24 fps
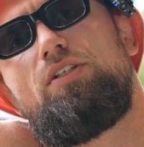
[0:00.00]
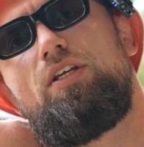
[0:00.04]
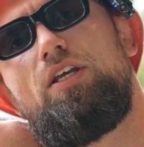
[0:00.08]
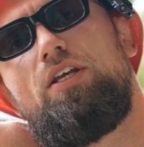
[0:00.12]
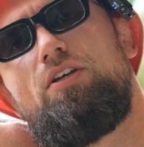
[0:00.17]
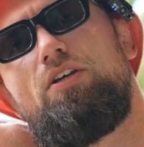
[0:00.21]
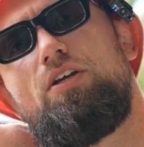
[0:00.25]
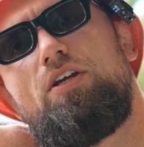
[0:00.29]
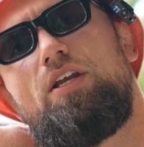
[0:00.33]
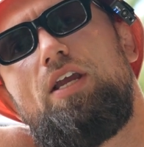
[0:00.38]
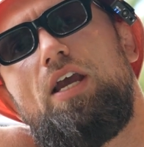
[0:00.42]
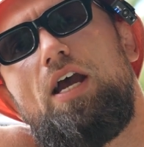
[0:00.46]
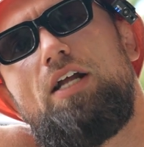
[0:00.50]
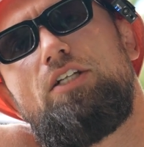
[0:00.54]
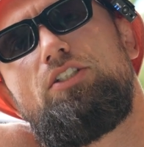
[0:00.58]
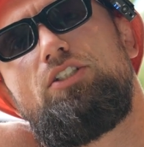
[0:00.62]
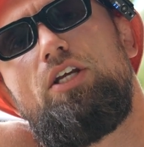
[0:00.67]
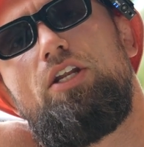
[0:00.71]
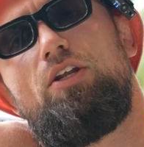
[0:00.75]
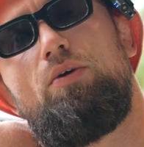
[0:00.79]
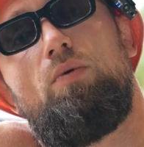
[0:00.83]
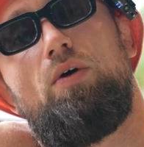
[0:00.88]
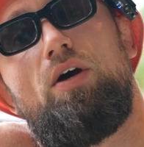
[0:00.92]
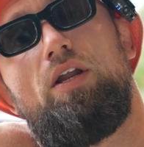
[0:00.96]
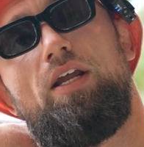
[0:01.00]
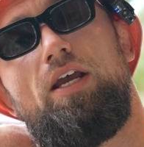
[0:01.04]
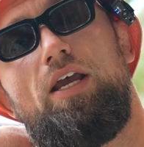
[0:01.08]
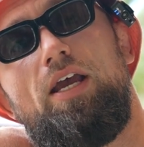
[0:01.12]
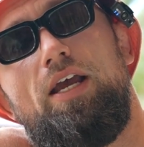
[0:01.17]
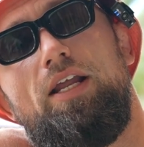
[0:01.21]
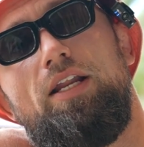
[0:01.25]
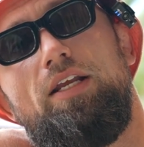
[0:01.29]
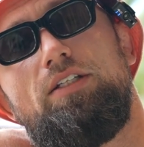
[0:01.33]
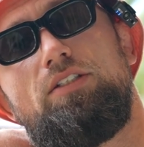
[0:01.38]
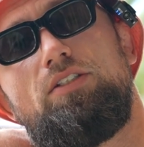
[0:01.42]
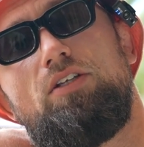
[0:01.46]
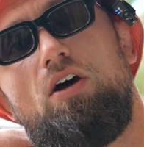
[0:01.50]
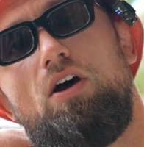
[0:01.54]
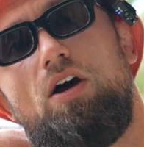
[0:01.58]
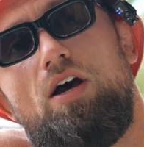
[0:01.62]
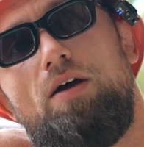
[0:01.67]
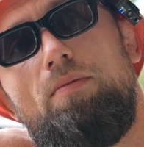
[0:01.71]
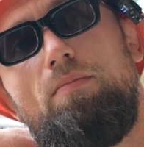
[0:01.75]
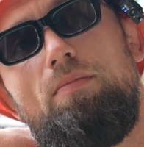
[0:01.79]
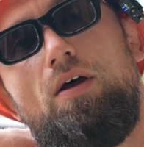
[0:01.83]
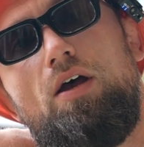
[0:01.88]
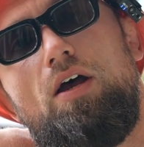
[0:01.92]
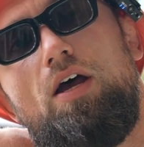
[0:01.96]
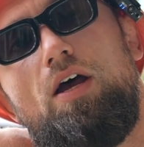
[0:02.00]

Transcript: He could catch anyone at any time.